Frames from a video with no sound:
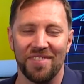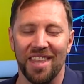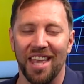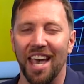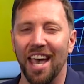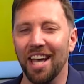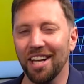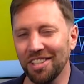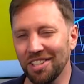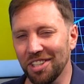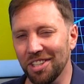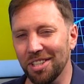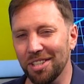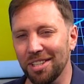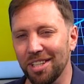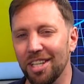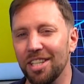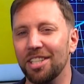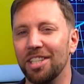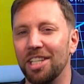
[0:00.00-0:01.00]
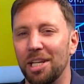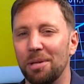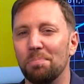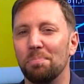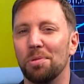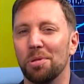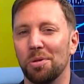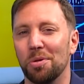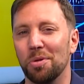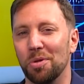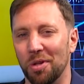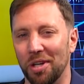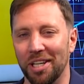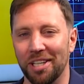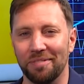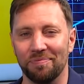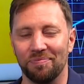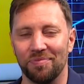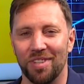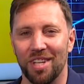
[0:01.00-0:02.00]
Enter
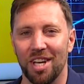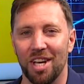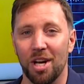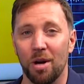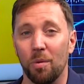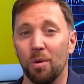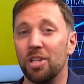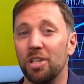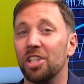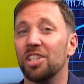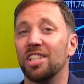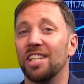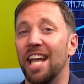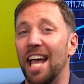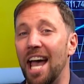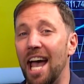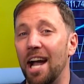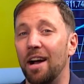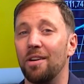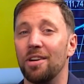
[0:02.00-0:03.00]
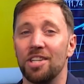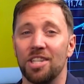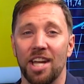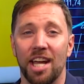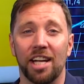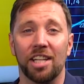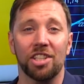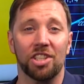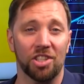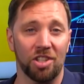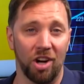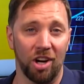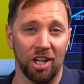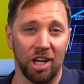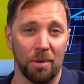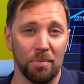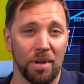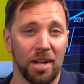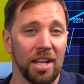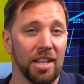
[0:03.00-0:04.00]
DeepBlueGreen, which is an AgriTech
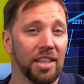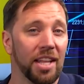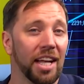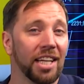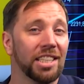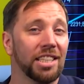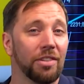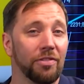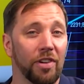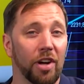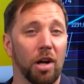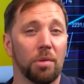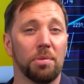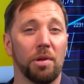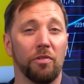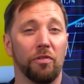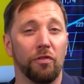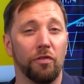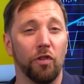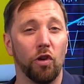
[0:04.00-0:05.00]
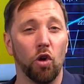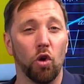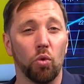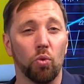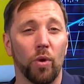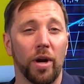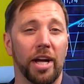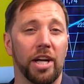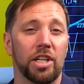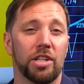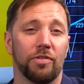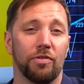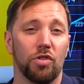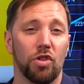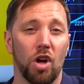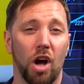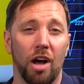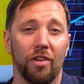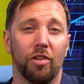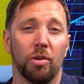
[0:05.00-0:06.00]
startup that has developed a full range of
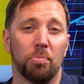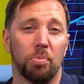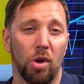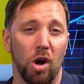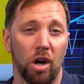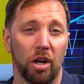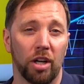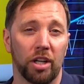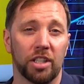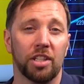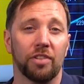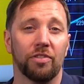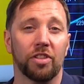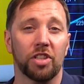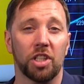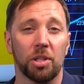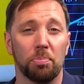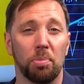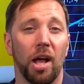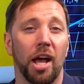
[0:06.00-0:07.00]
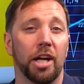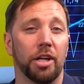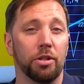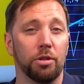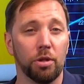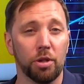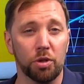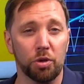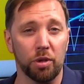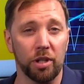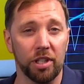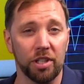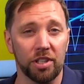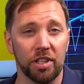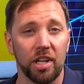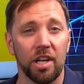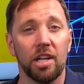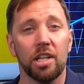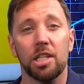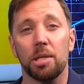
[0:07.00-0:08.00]
novel products for supplying nutrients
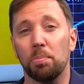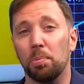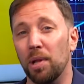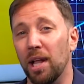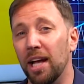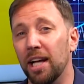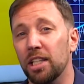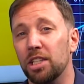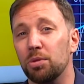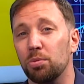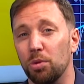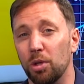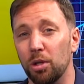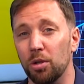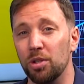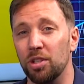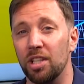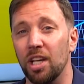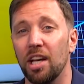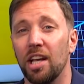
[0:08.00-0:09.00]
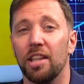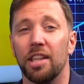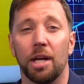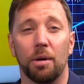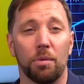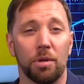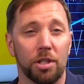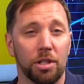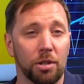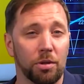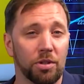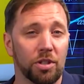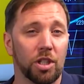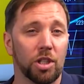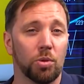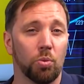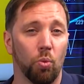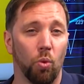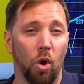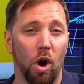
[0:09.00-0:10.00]
to plants' roots that
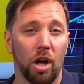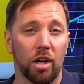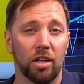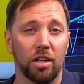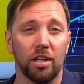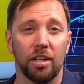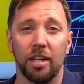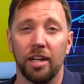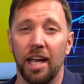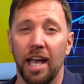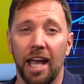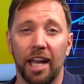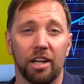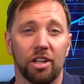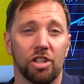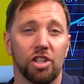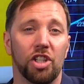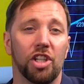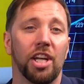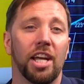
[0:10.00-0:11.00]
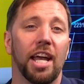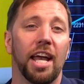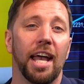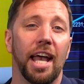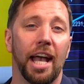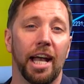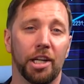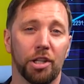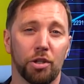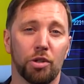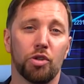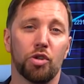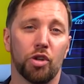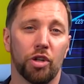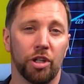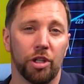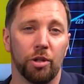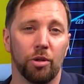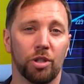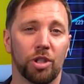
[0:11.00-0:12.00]
reduces water, energy, and
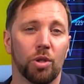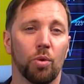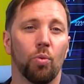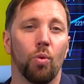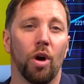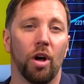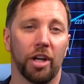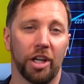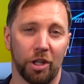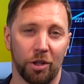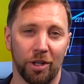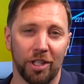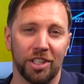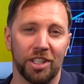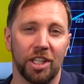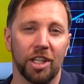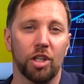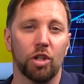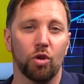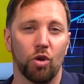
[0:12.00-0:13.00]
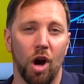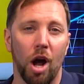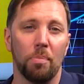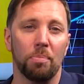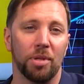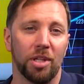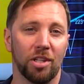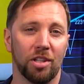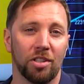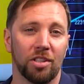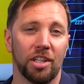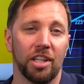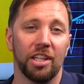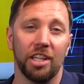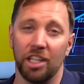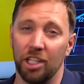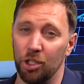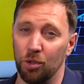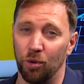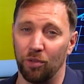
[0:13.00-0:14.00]
nutrient use while increasing crop yield in
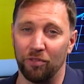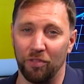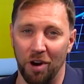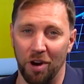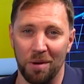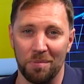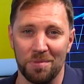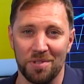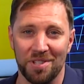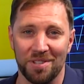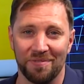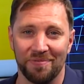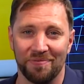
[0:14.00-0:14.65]
indoor farms.